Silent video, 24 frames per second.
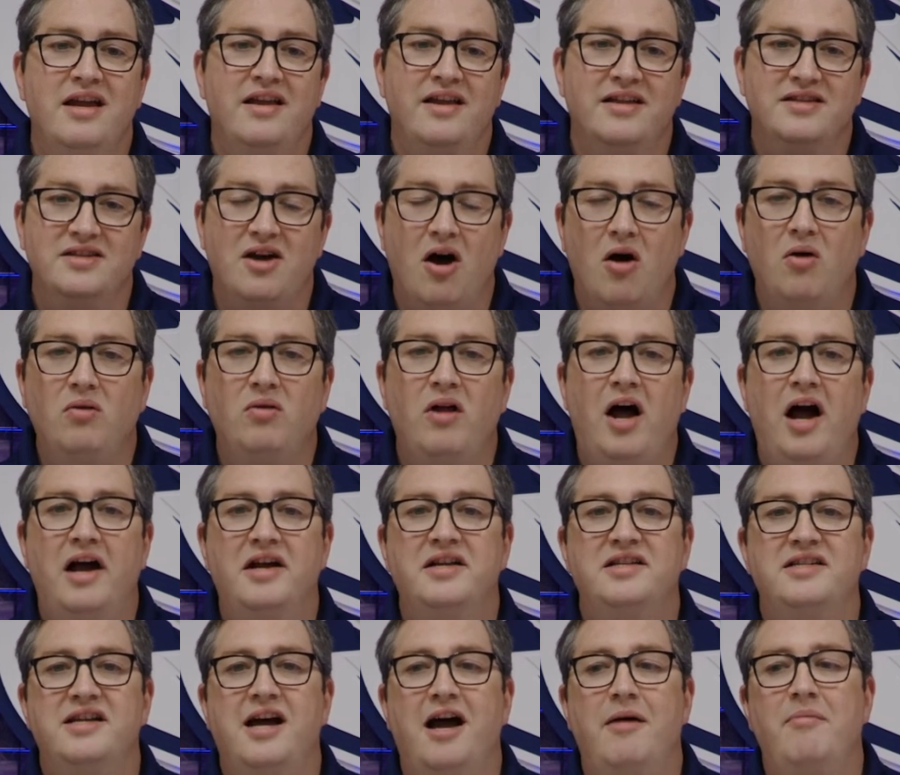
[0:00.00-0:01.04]
It's all
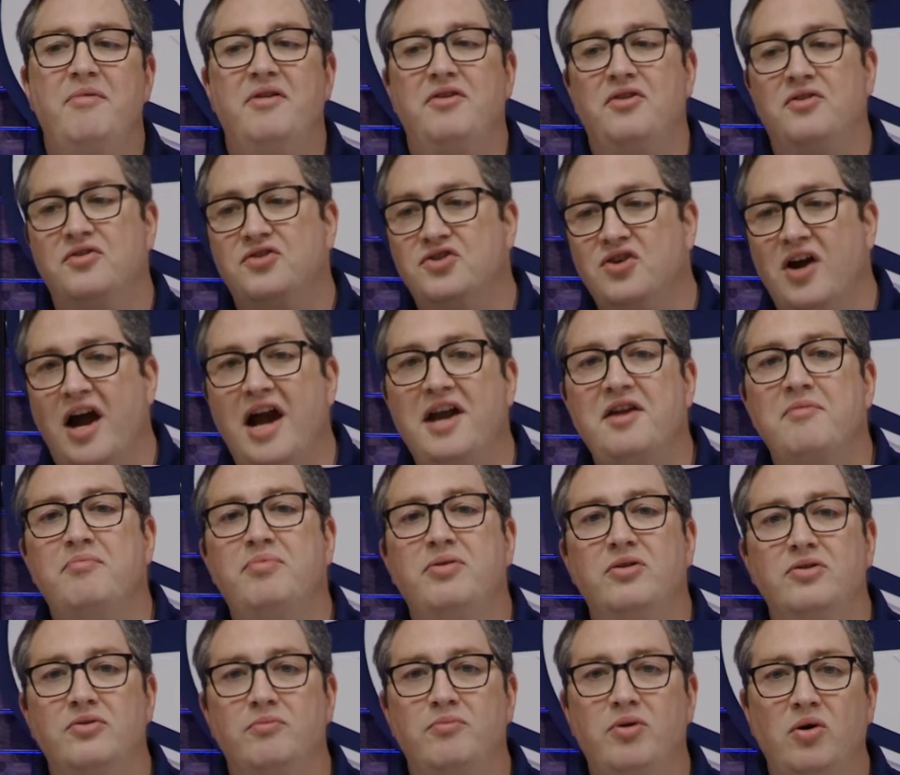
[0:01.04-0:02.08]
locked up and you're trying to
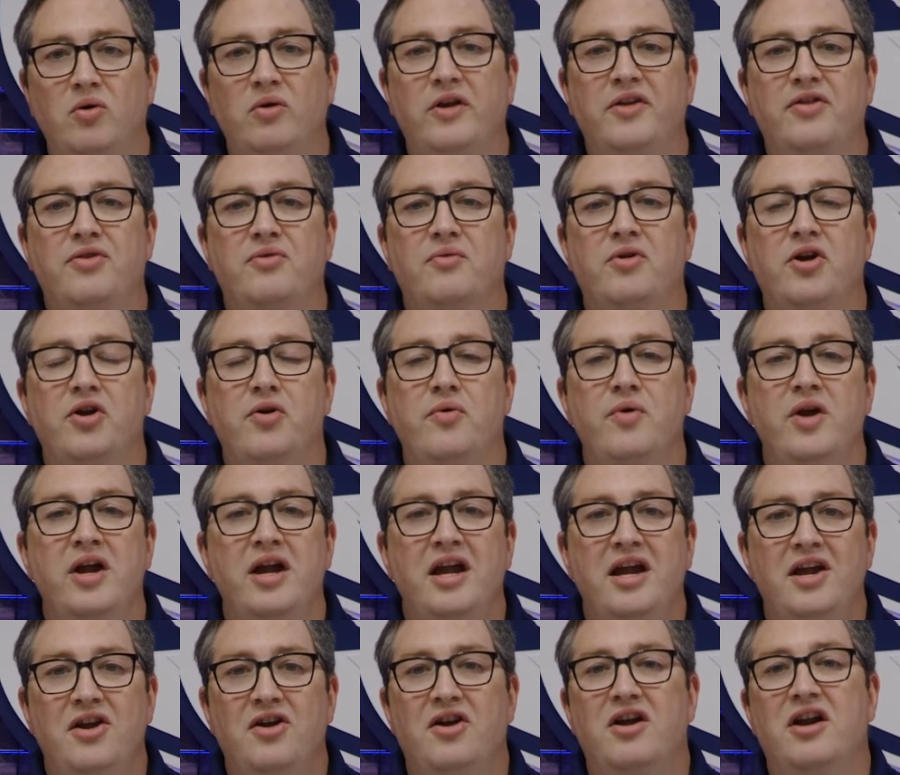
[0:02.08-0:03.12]
pull it through,
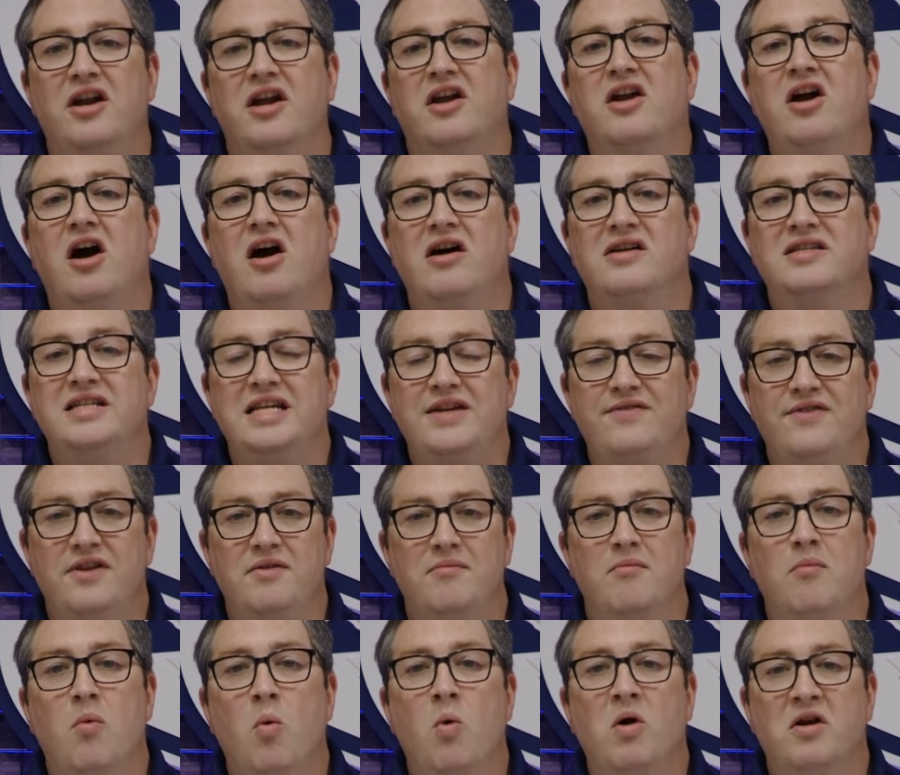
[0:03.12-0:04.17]
you're going to cause
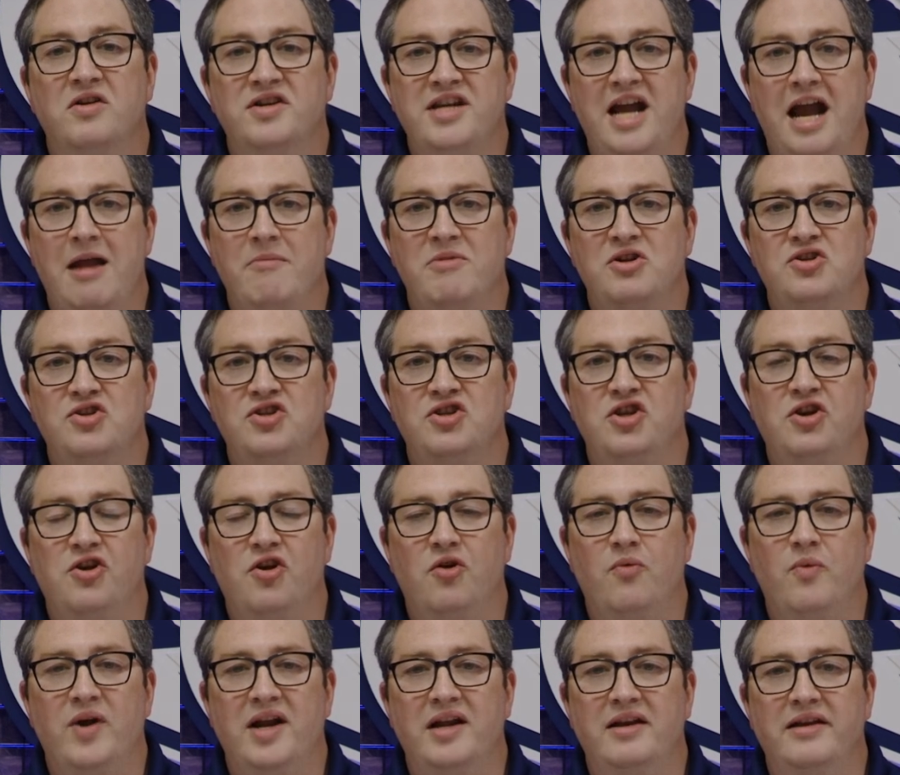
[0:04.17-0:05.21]
even more damage to
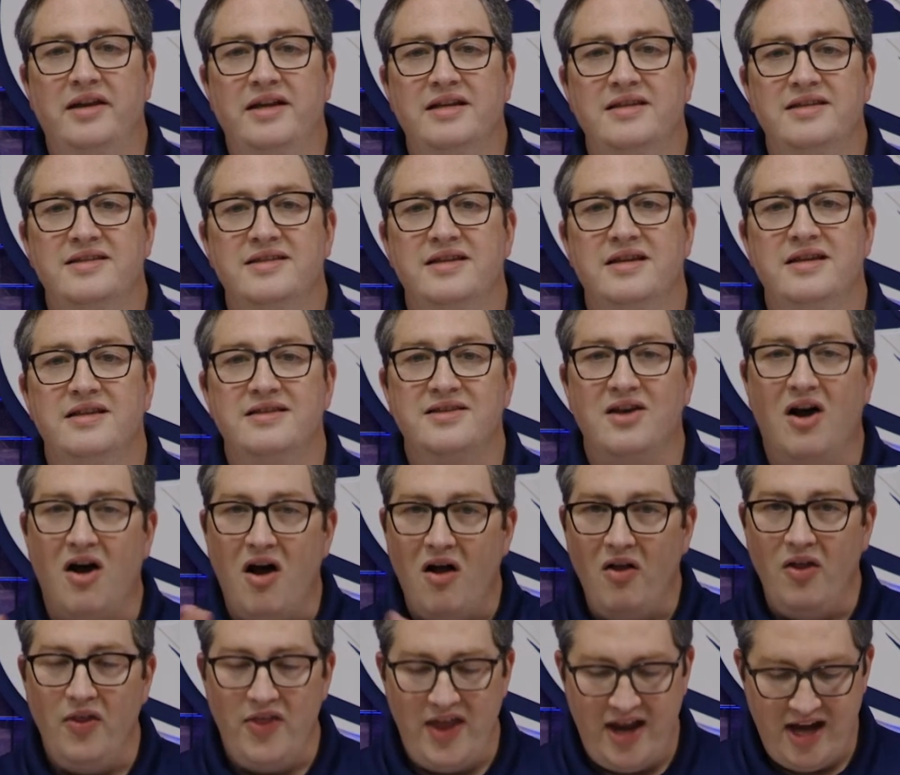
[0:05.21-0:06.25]
your windlass. So
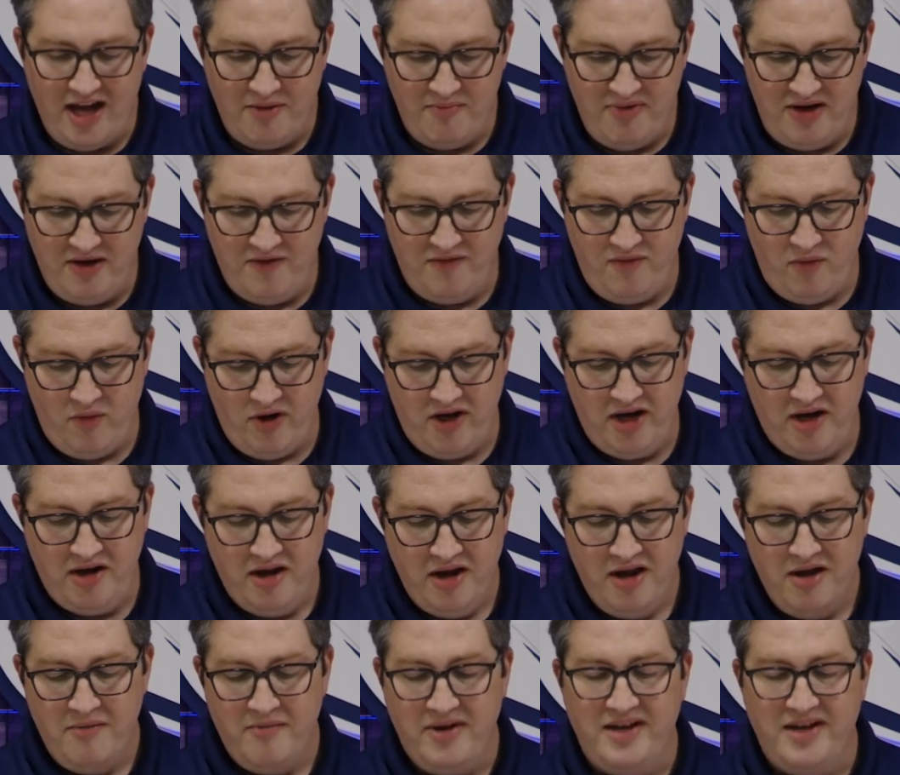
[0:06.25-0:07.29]
all of that can be
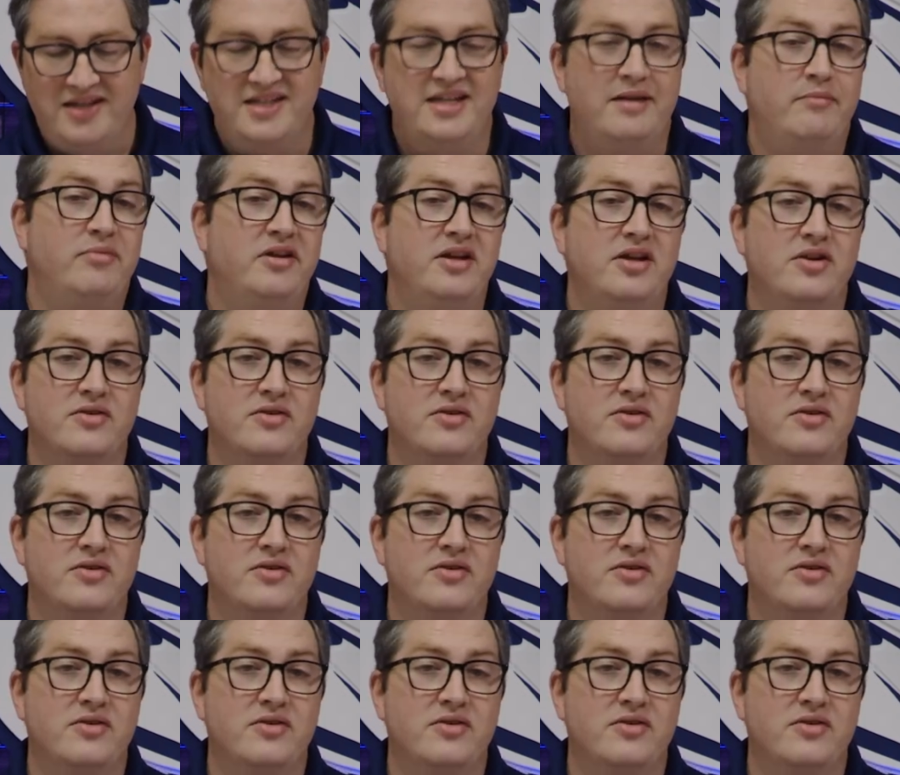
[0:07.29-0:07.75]
avoided by simply